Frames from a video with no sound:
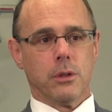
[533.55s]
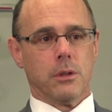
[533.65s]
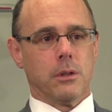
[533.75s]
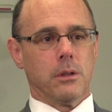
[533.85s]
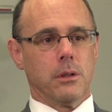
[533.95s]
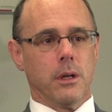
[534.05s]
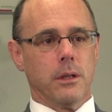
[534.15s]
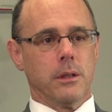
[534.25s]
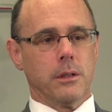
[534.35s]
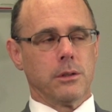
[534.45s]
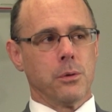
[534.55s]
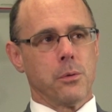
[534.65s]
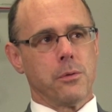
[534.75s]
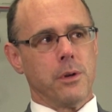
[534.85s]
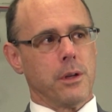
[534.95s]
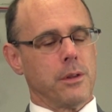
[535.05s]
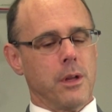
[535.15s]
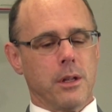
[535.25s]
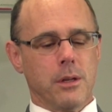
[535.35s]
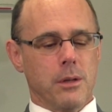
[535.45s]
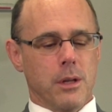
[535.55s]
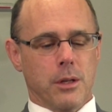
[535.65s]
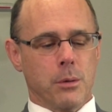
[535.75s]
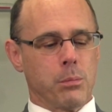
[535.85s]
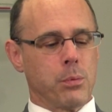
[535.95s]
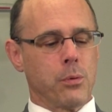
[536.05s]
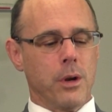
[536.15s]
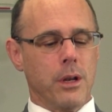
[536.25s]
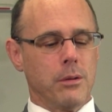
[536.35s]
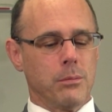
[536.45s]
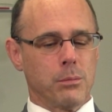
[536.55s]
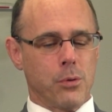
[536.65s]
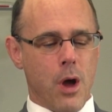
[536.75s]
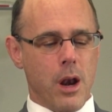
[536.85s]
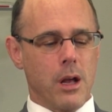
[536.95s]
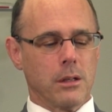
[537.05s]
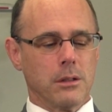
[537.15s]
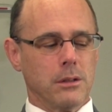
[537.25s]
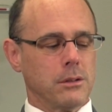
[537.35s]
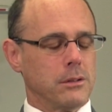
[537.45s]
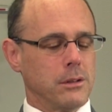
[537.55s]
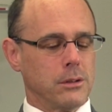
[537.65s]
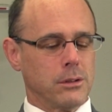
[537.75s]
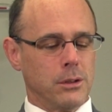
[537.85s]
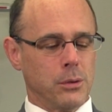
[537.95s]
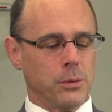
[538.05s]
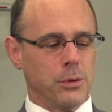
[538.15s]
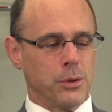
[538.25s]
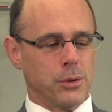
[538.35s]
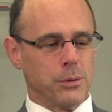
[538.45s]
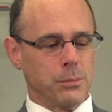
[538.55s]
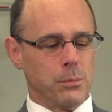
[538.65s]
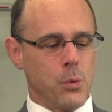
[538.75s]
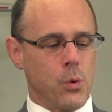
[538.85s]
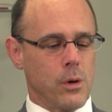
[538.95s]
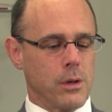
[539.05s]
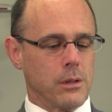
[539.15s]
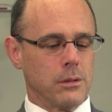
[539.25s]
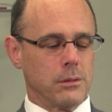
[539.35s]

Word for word: Mm-hmm. And I, I, still think that, that the print product is, is still your more